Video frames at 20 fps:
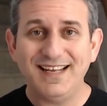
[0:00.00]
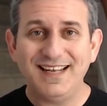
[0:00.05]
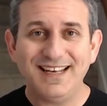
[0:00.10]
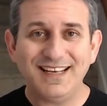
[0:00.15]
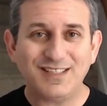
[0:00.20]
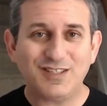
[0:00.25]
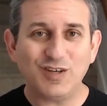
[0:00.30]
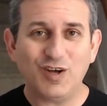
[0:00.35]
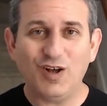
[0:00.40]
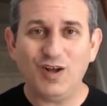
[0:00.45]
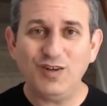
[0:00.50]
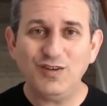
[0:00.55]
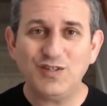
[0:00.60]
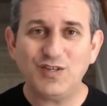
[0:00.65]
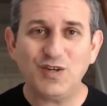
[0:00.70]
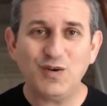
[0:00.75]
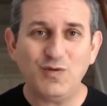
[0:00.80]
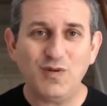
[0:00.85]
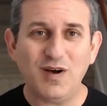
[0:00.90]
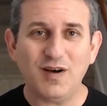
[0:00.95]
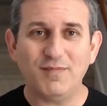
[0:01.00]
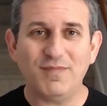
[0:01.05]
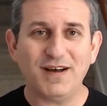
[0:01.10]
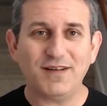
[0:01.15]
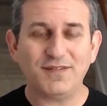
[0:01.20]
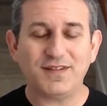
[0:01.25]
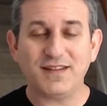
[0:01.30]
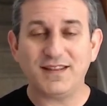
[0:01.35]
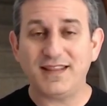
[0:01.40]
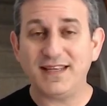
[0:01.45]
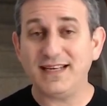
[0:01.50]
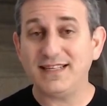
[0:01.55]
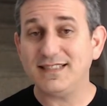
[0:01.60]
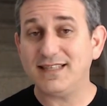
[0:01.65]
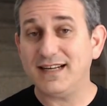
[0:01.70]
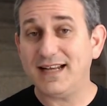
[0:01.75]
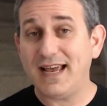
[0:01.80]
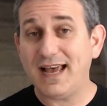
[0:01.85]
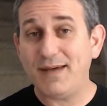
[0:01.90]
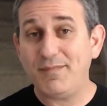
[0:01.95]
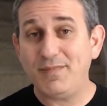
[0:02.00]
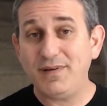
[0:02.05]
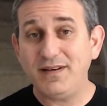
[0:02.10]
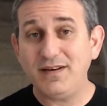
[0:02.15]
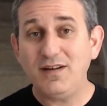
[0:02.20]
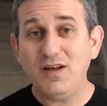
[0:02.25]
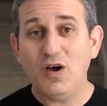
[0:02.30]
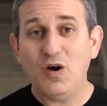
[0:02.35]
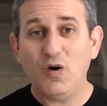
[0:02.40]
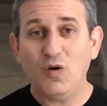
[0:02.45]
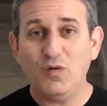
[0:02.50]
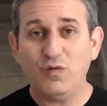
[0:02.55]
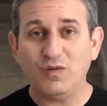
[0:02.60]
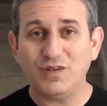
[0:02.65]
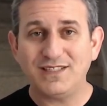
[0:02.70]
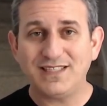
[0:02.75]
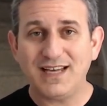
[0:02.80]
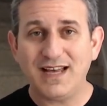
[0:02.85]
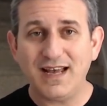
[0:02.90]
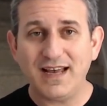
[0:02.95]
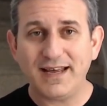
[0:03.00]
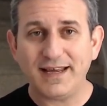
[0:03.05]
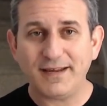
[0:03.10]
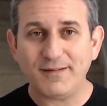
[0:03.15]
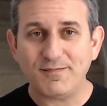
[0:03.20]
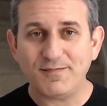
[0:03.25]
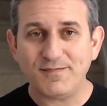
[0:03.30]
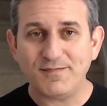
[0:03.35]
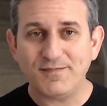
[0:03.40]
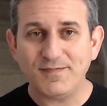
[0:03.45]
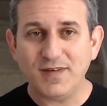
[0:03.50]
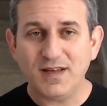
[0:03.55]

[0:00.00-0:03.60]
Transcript: It's also about the things that happen over time,